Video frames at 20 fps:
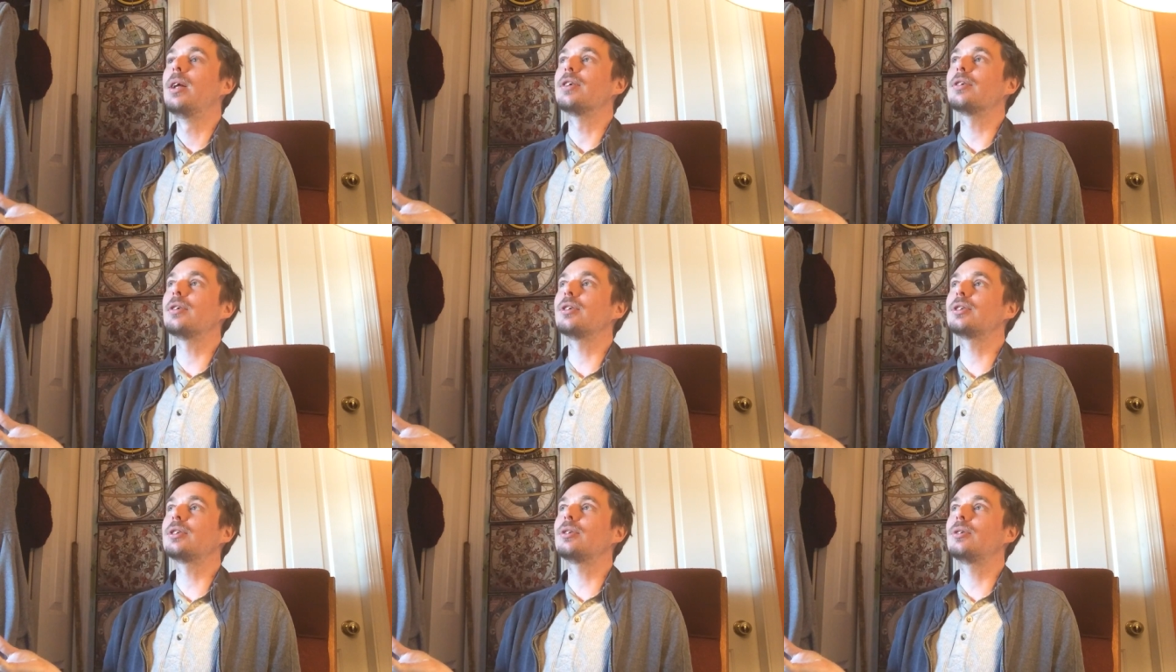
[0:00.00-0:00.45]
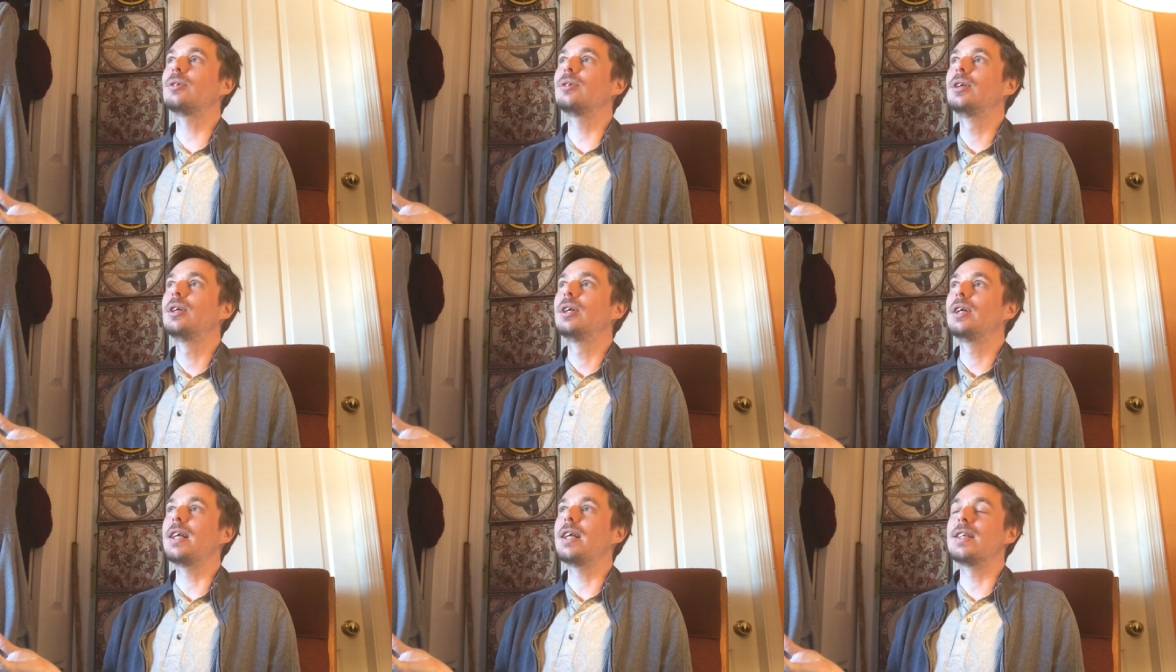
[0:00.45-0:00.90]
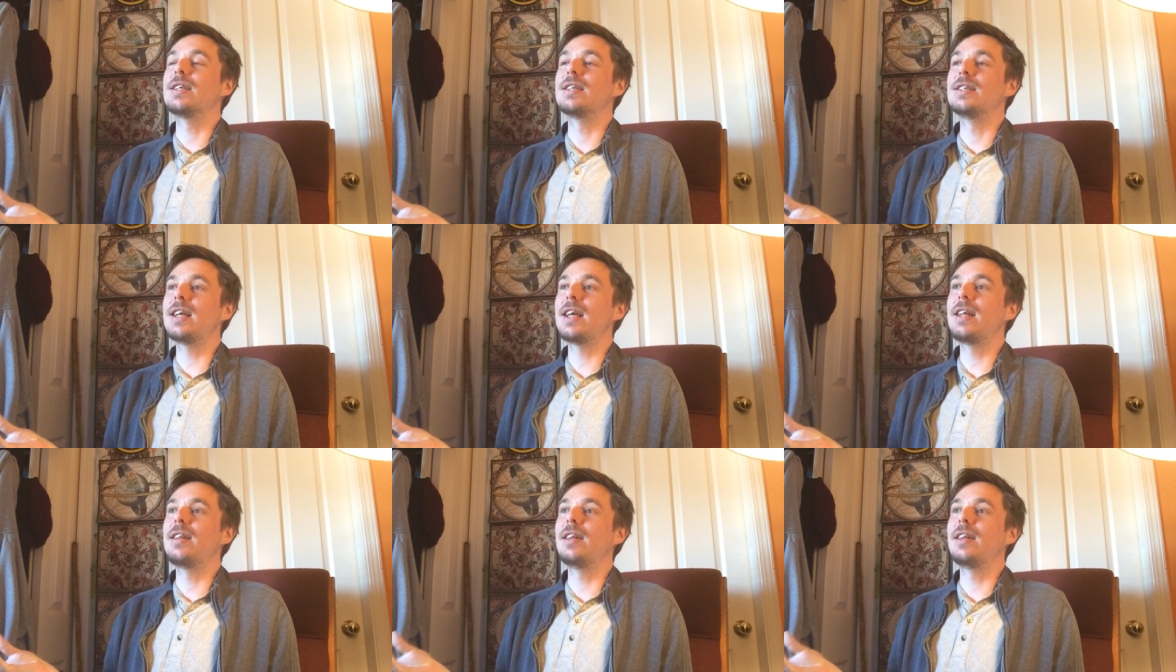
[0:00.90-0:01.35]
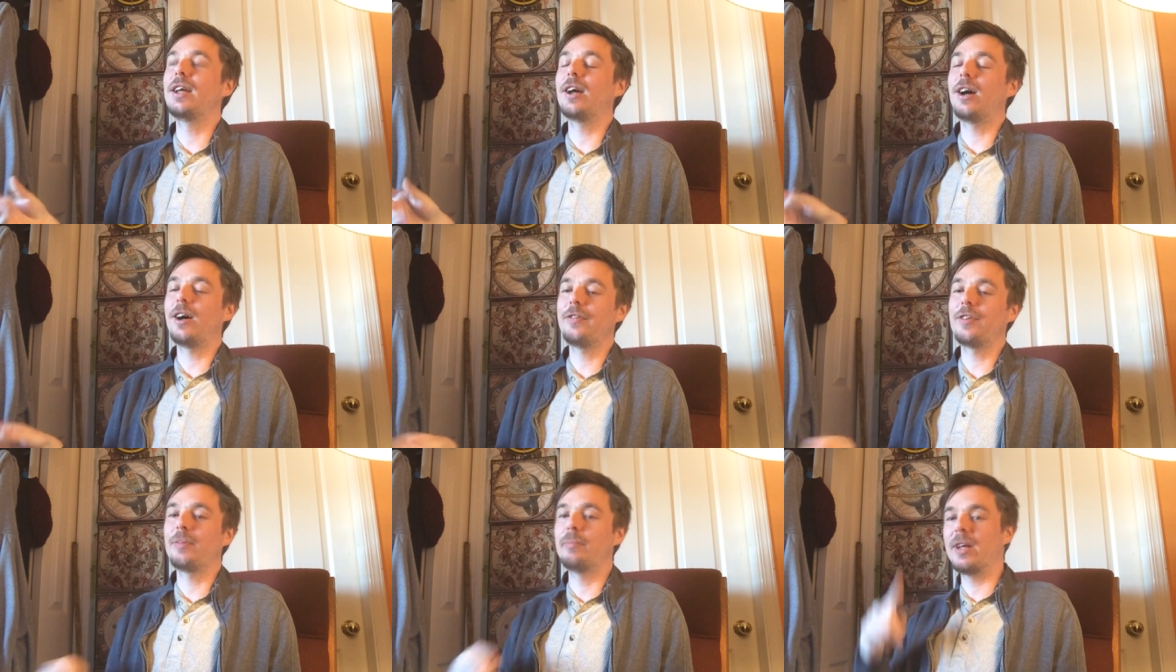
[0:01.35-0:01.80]
It's also in Zen. They
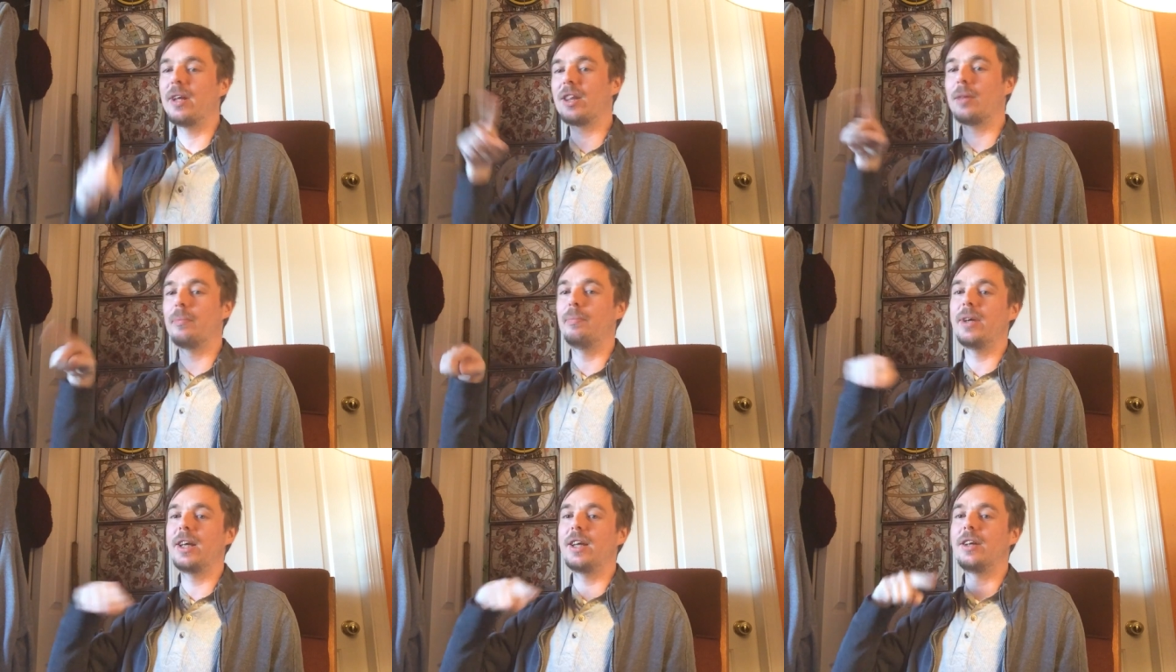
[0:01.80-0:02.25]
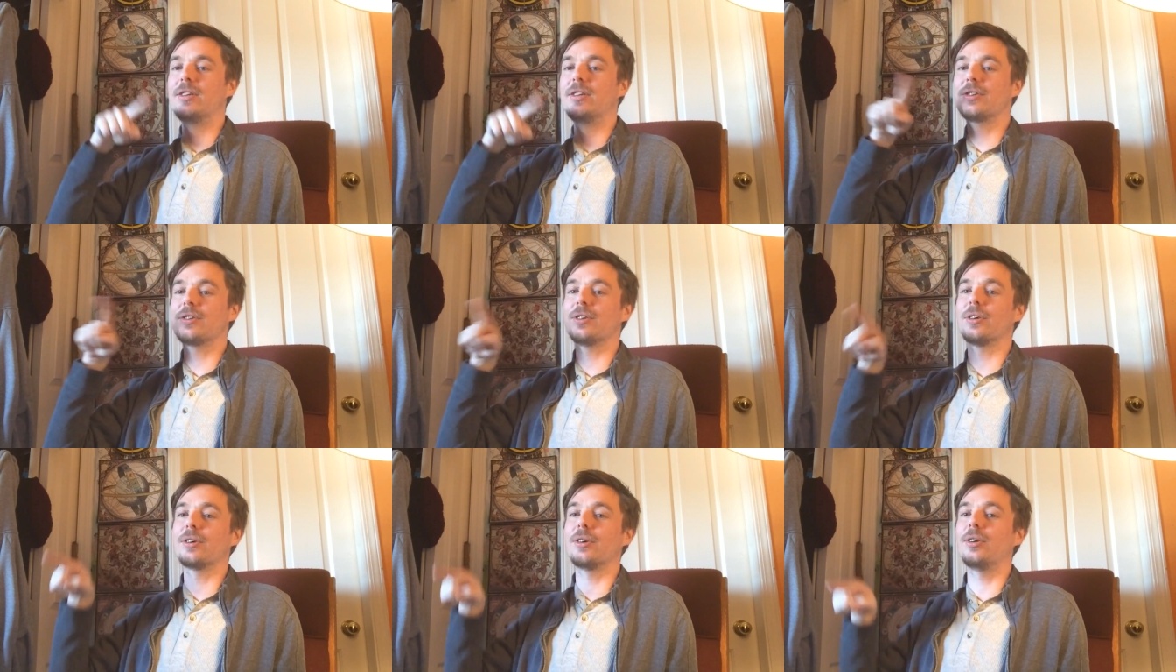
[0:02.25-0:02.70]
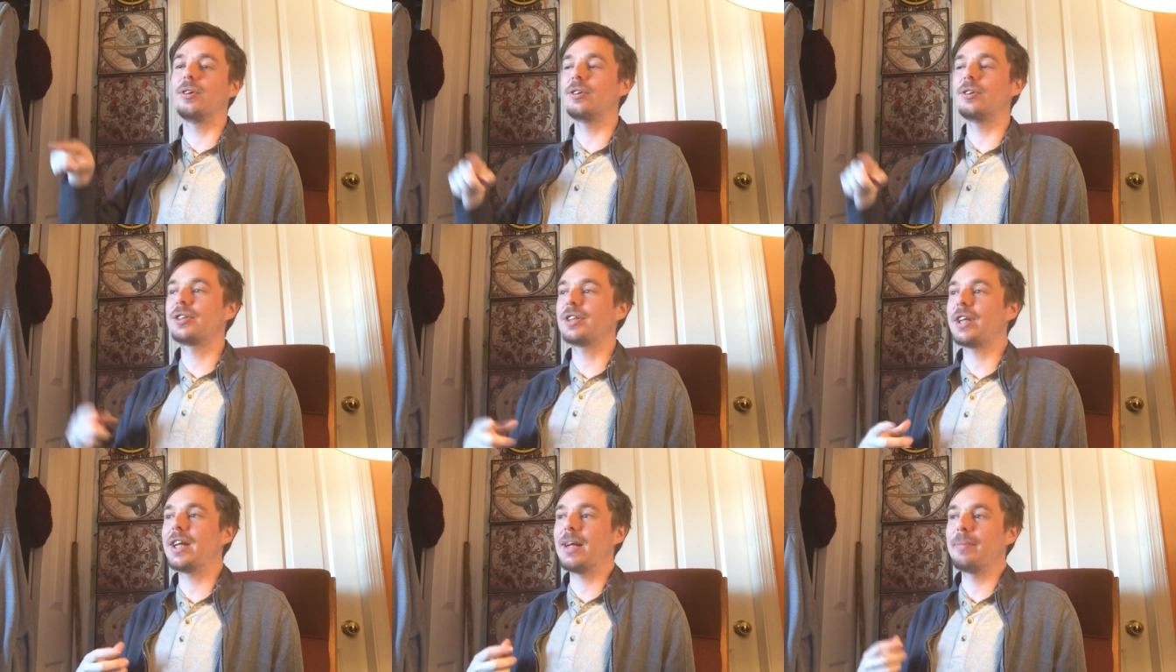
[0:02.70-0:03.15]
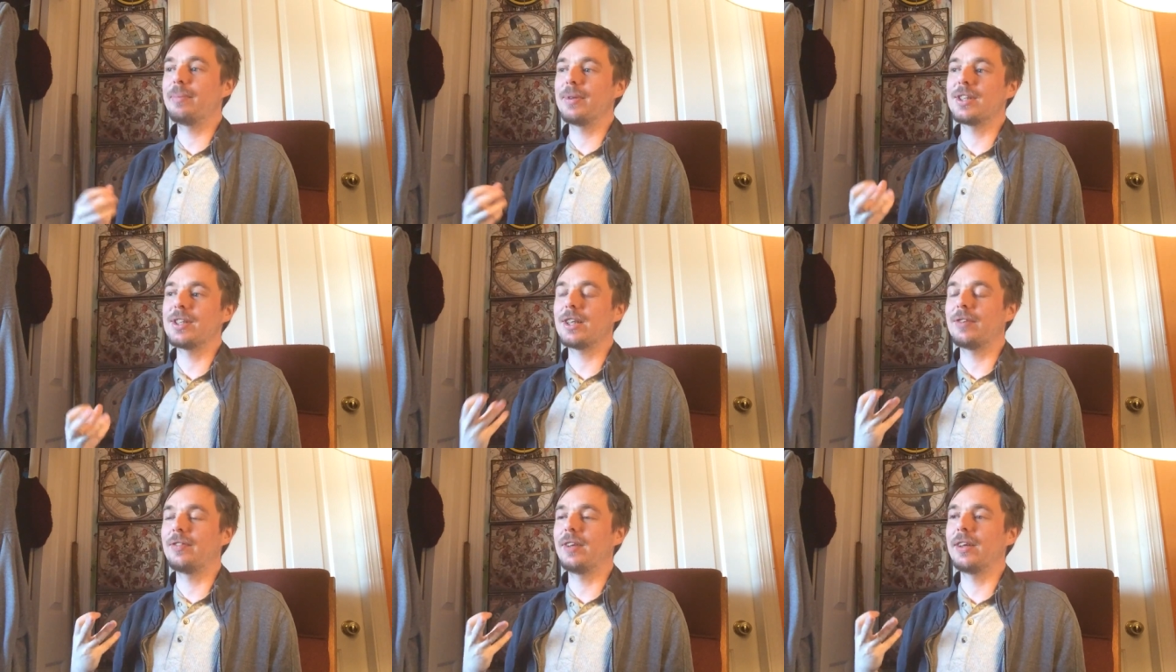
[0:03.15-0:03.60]
often make the big circle shape
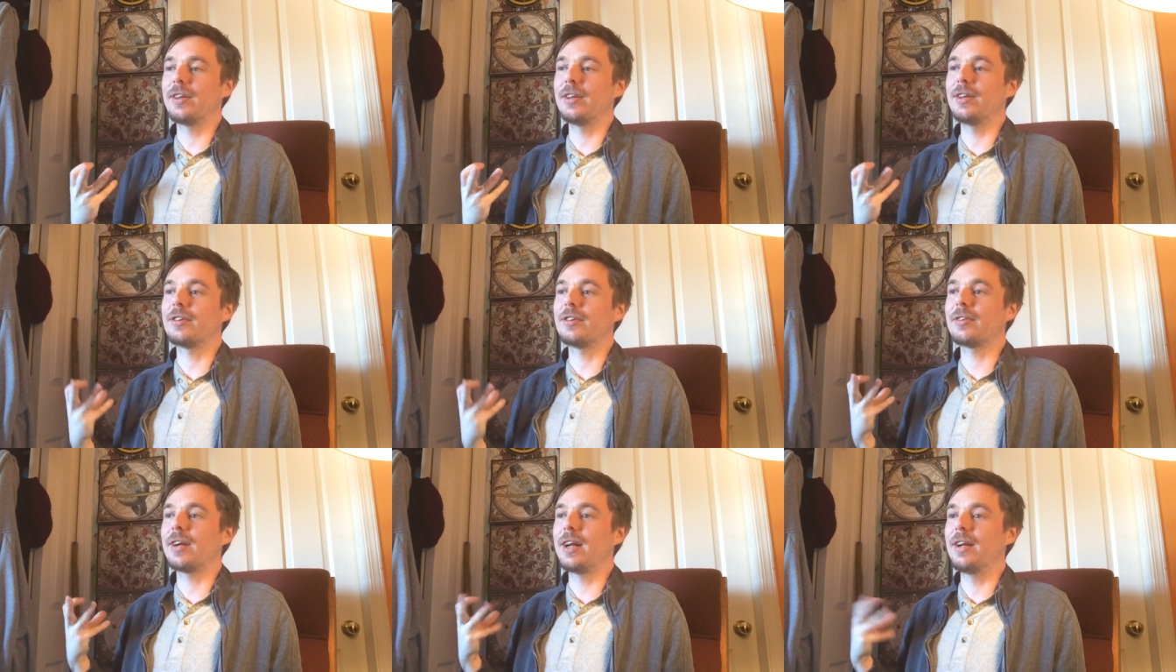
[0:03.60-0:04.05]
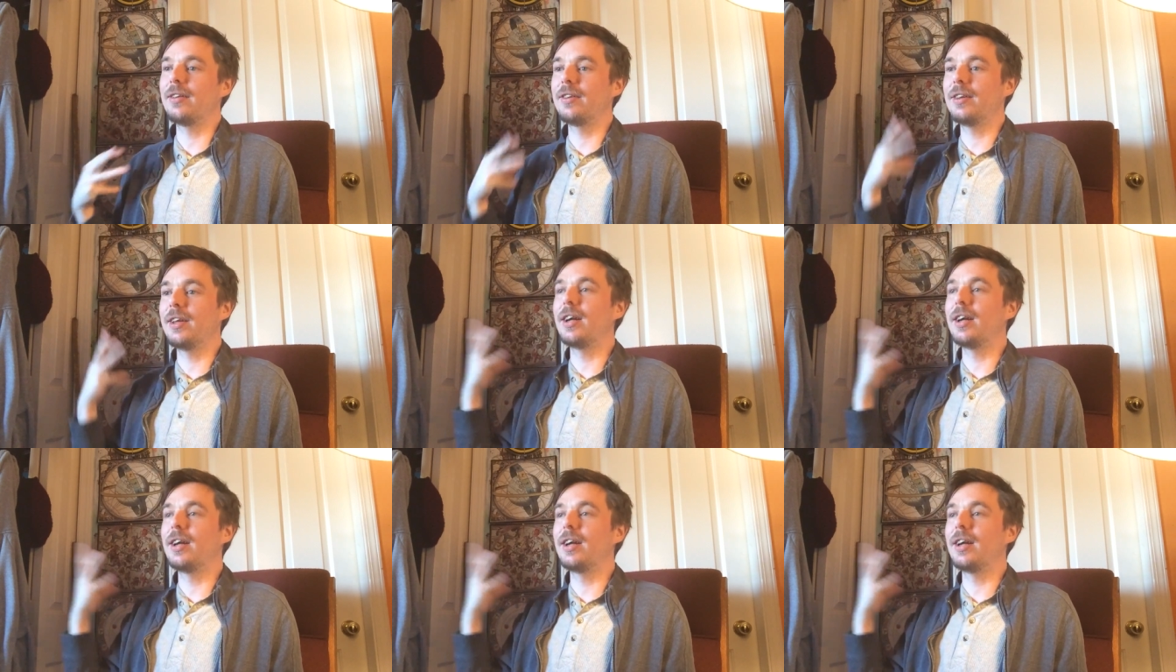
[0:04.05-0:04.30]
and stuff like this, right?